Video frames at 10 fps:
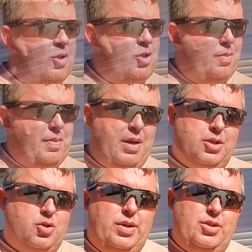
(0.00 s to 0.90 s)
should be able
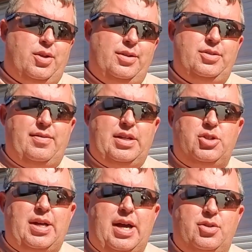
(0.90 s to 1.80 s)
to squeeze 37
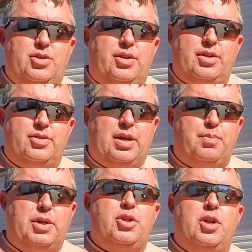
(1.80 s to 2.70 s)
inch tires under this thing,
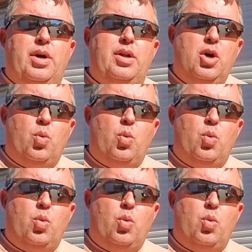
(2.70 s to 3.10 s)
but you know what?